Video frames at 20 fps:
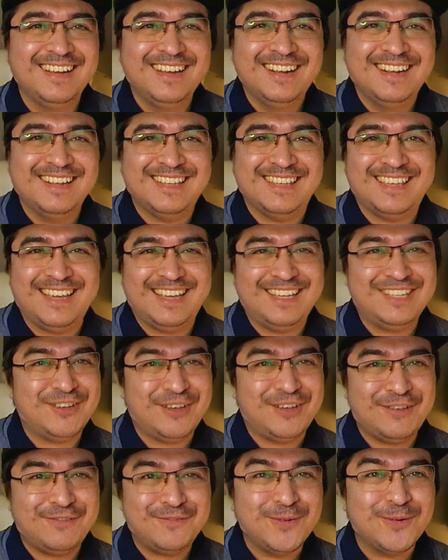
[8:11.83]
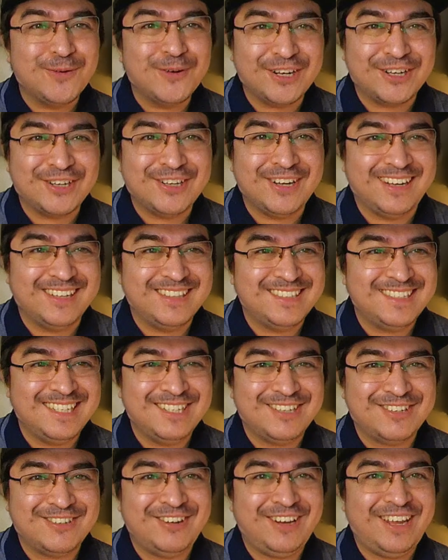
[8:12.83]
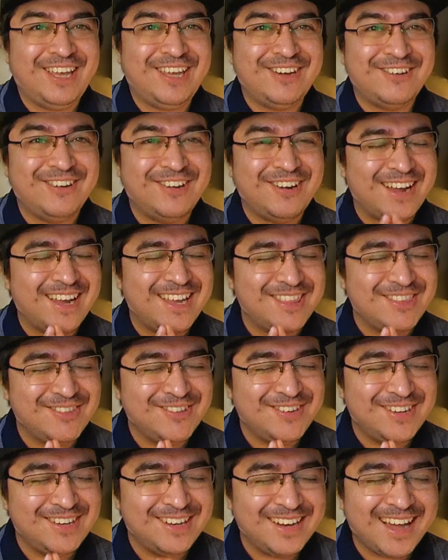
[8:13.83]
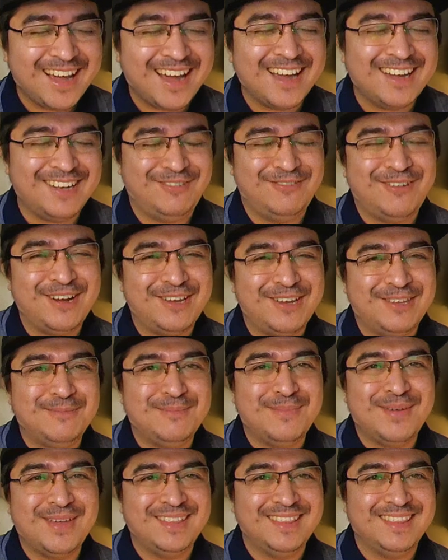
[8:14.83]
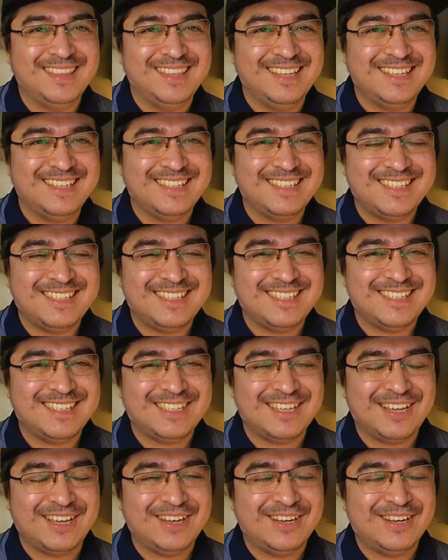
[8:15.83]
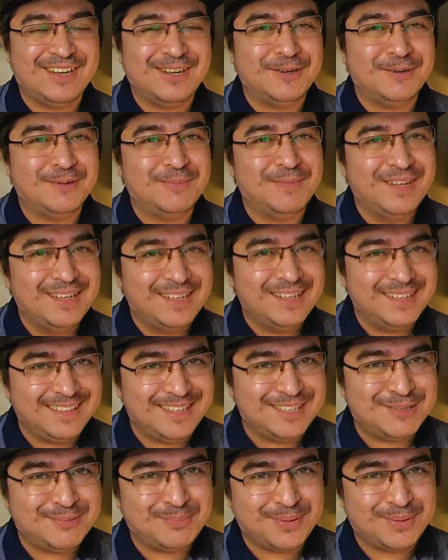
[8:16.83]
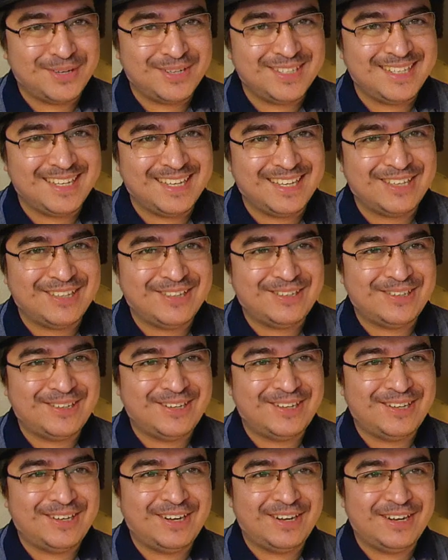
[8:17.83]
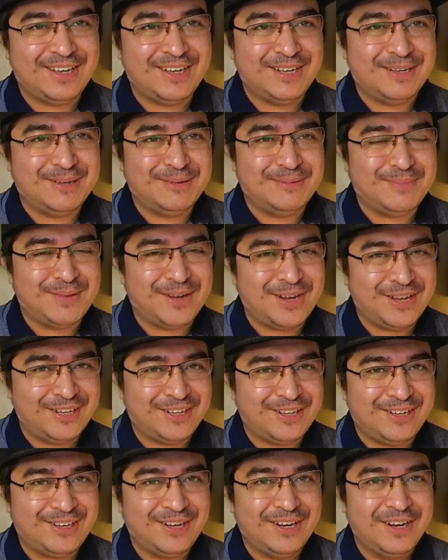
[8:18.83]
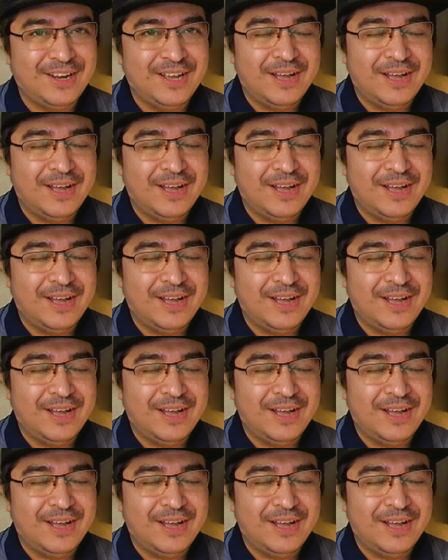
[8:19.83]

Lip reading: Okay, so if you're a content creator, I do not recommend this particular monitor.